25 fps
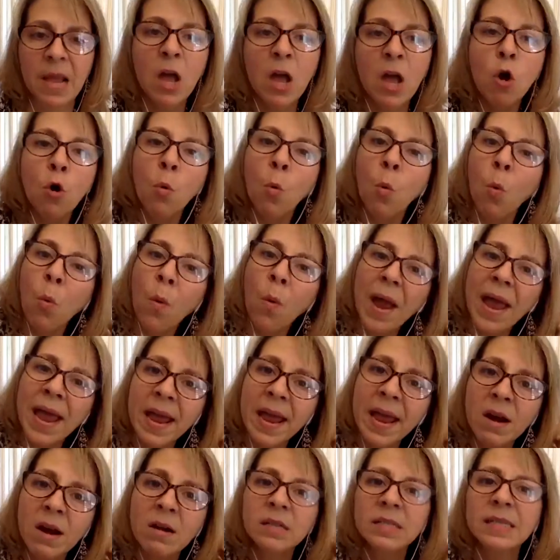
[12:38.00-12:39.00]

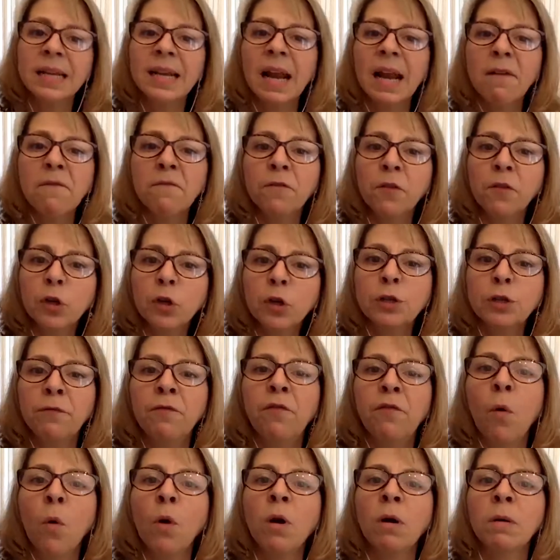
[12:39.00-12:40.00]
Where did I first
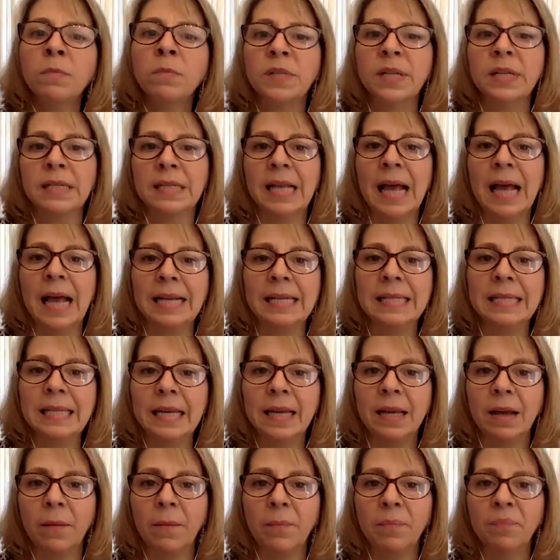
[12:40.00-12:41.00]
form this
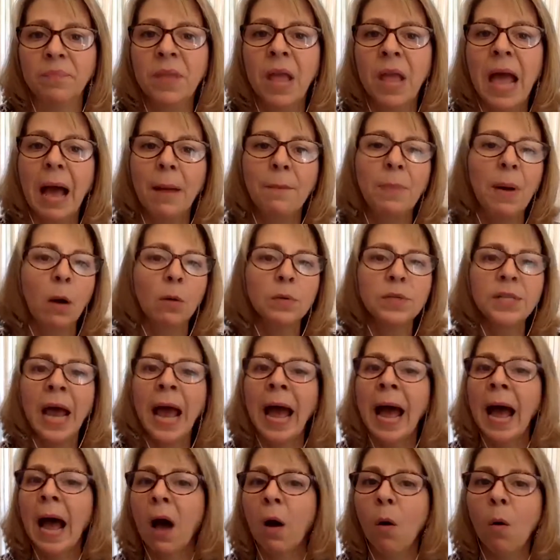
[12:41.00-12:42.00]
idea about
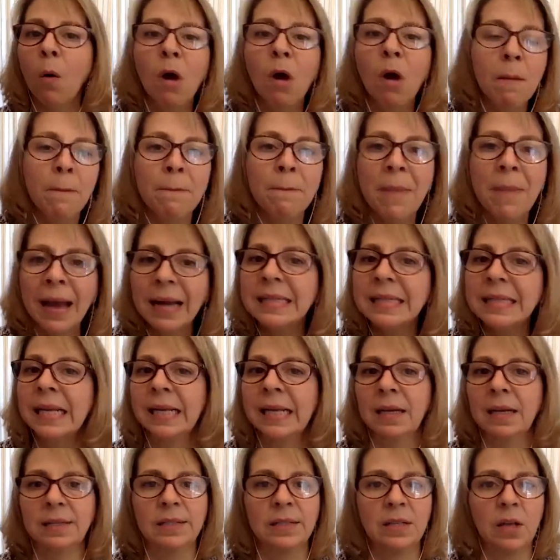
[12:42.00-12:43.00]
how
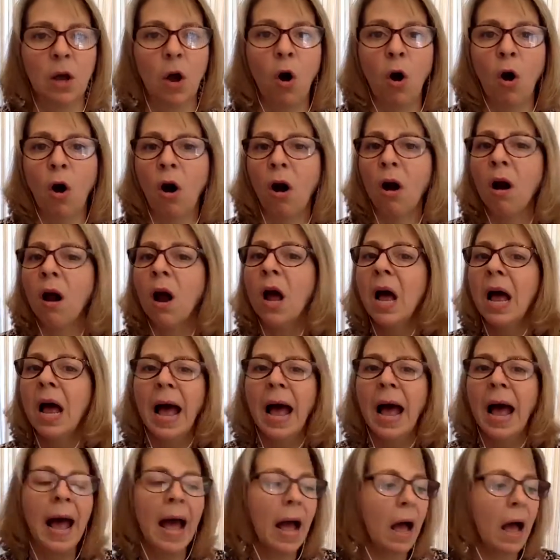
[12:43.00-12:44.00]
Mexicans are,
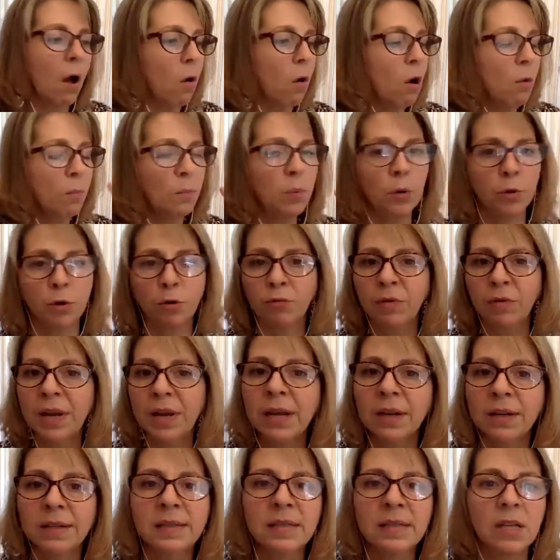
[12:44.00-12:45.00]
how Puerto
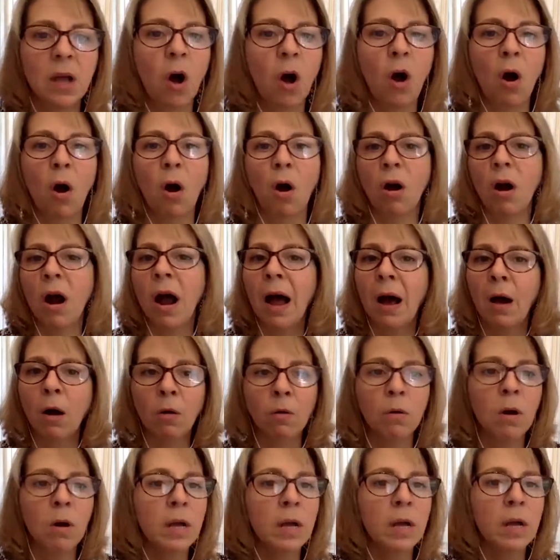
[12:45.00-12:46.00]
Ricans are,
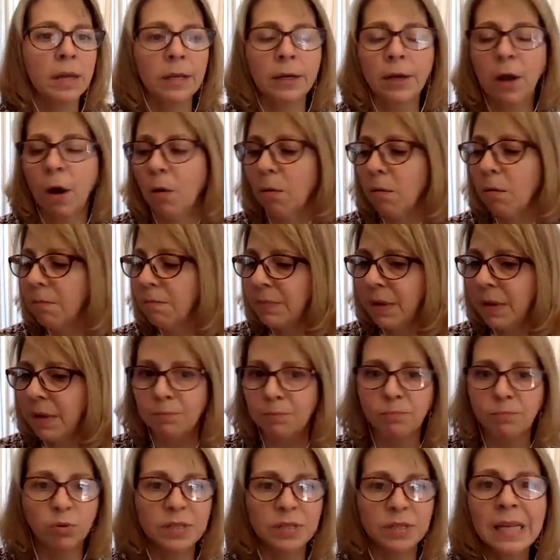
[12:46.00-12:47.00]
how, you know,
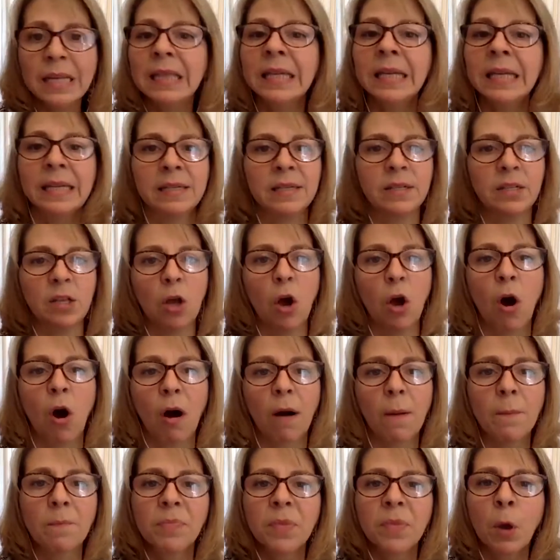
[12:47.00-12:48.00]
Brazilians are?
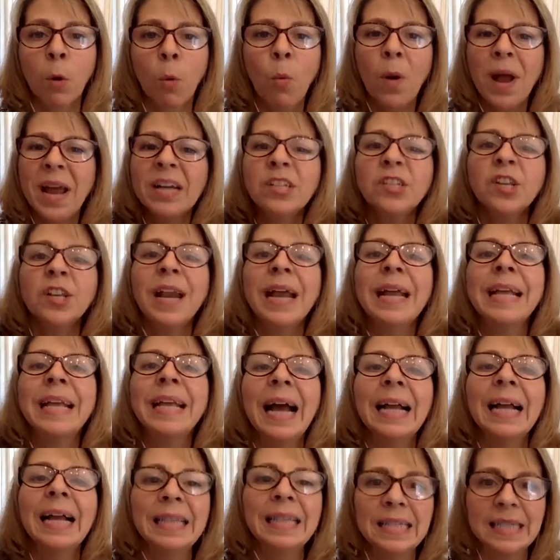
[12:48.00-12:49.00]
Where did I
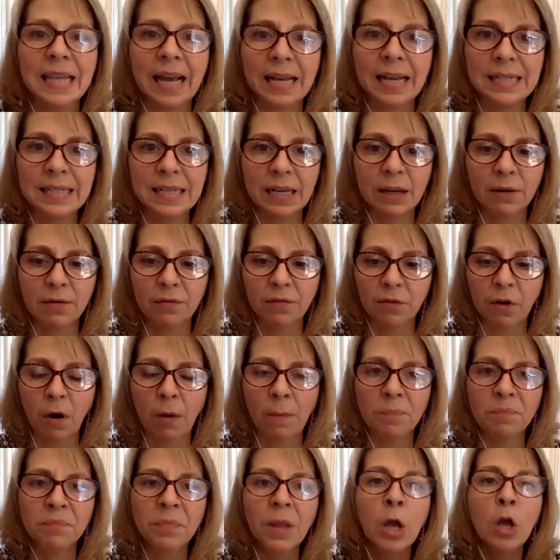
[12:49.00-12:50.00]
get this idea
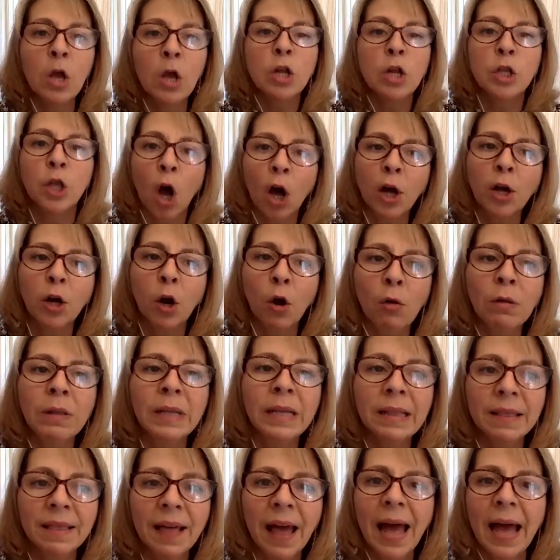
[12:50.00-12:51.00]
from? Not only
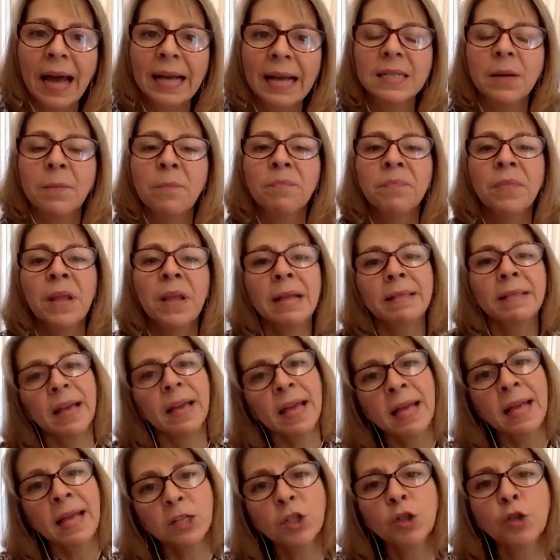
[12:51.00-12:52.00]
that, the
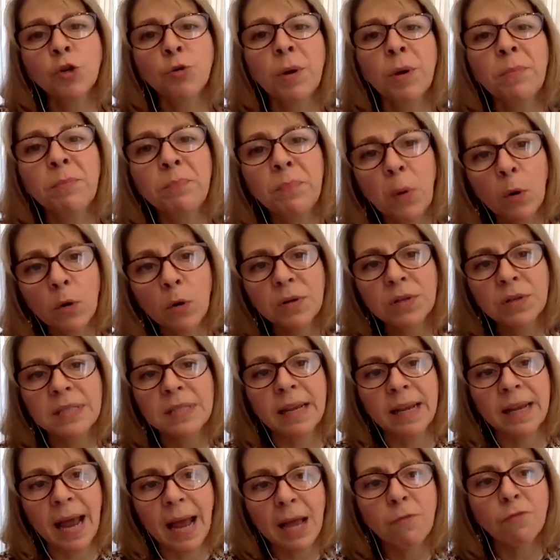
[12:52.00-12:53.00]
history books that
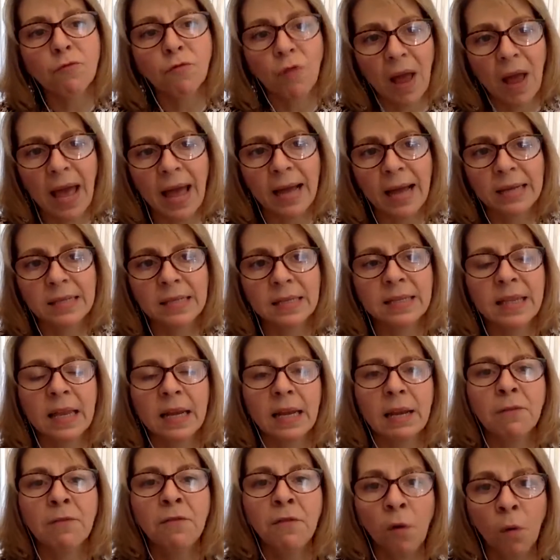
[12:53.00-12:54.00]
I read that
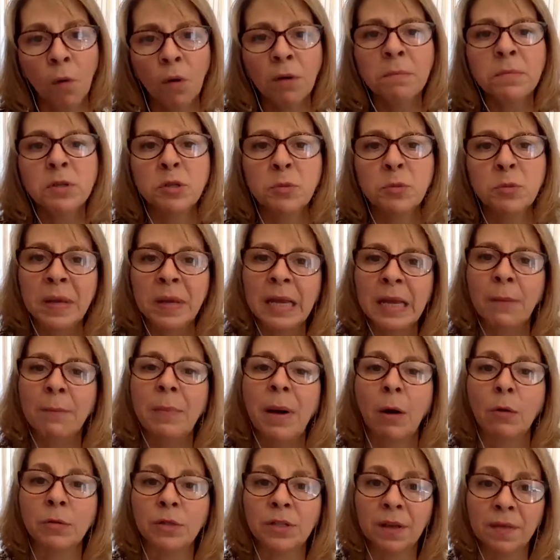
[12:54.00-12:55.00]
informed me
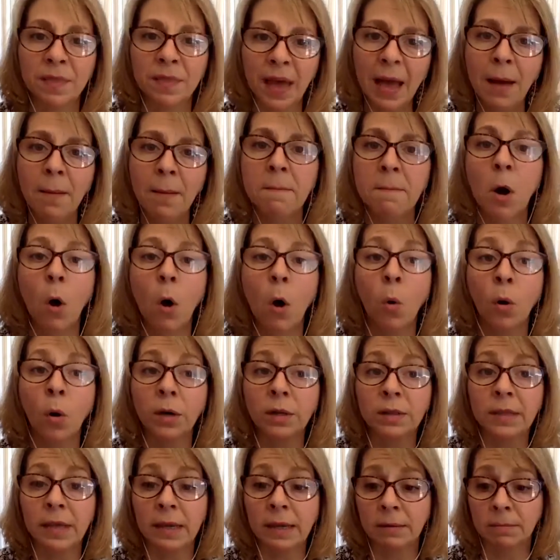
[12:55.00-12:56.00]
about them, or
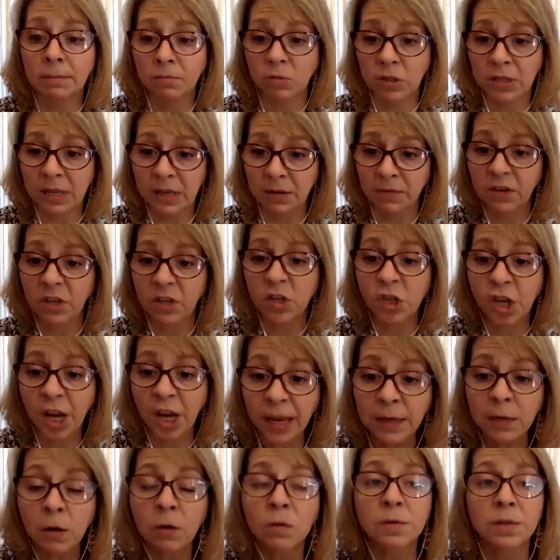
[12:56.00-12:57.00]
the TV
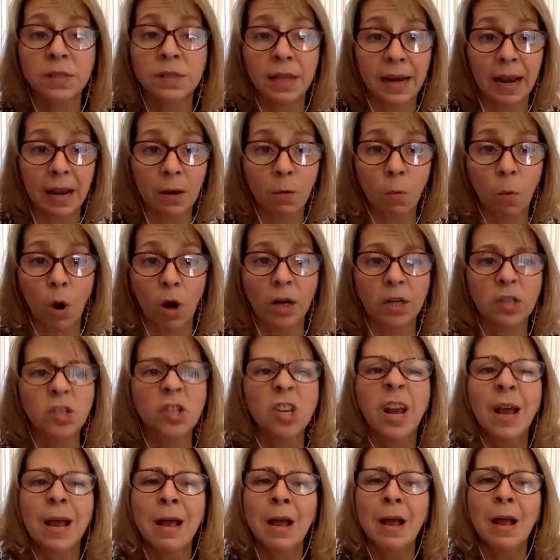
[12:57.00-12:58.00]
channels that I watch,
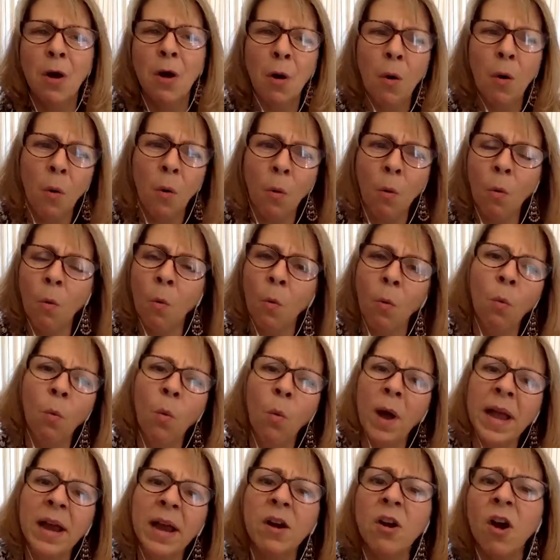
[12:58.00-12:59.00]

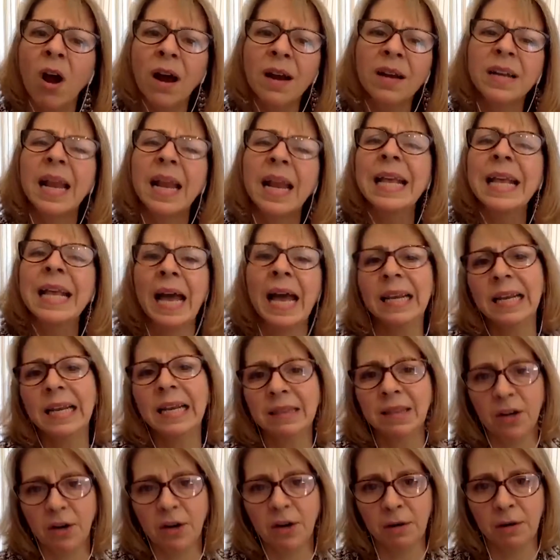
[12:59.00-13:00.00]
where are they getting
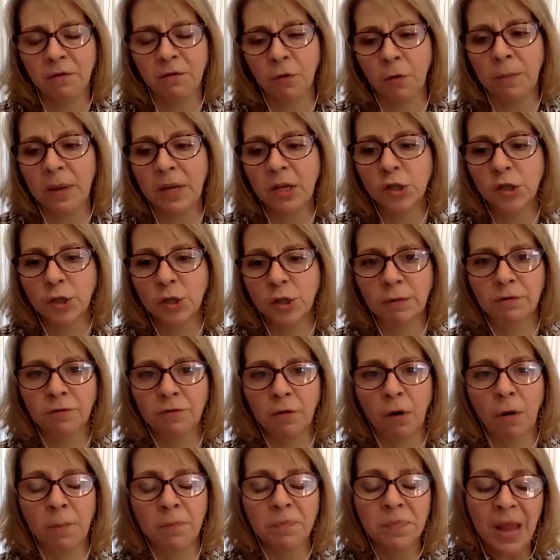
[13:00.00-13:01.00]
their information
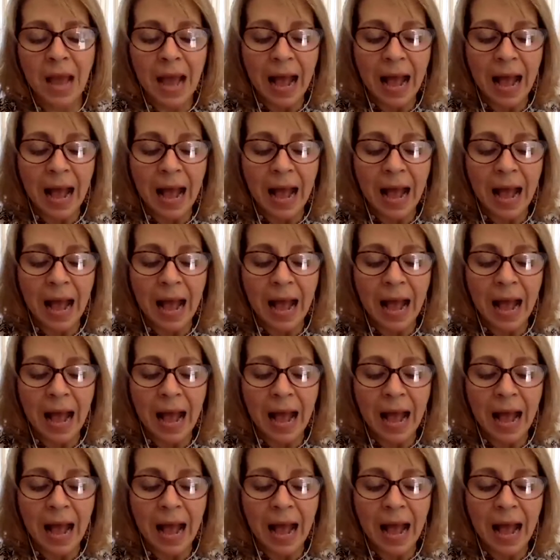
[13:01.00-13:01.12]
from?